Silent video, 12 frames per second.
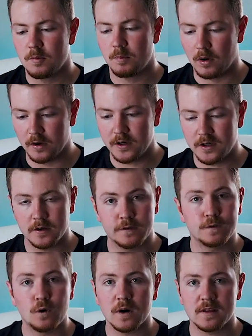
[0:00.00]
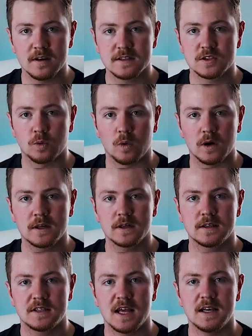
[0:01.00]
But for this to work,
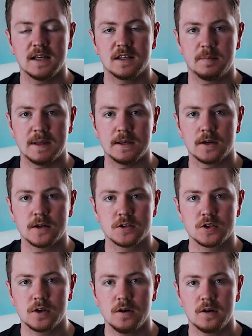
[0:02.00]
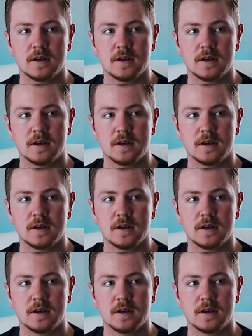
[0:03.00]
they need to be nurtured,